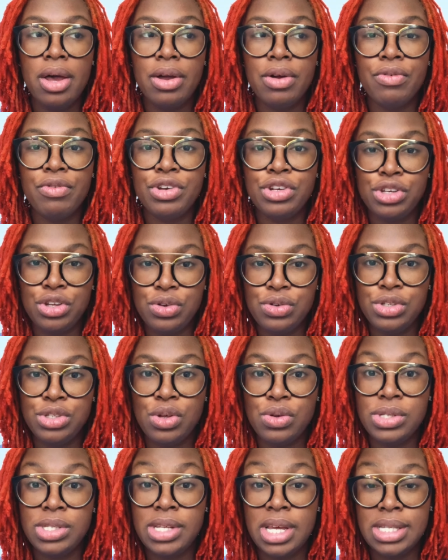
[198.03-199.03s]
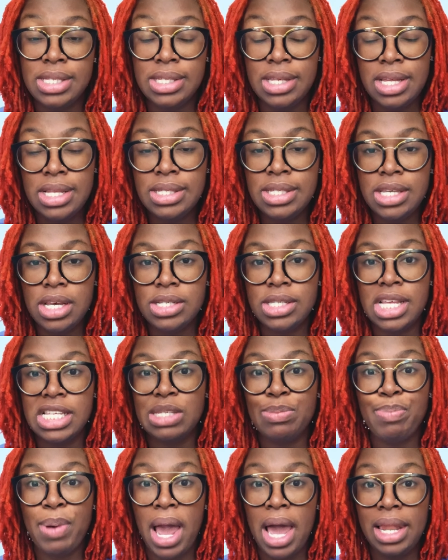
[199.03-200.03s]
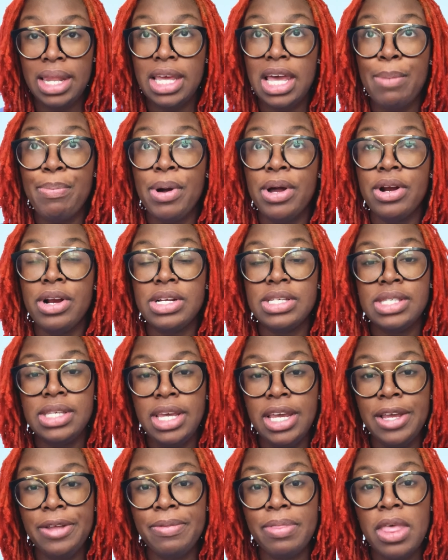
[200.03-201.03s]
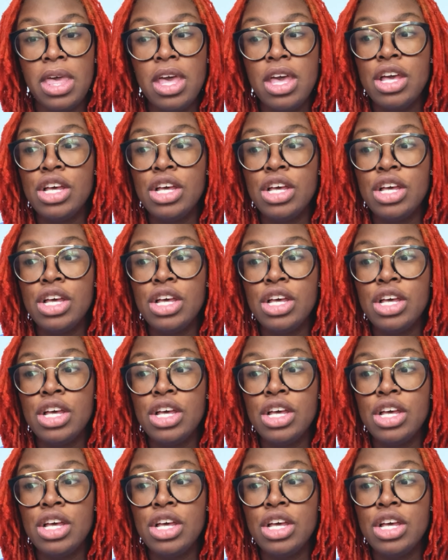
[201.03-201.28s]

reduce those dead skin cells that's piling up on our skin.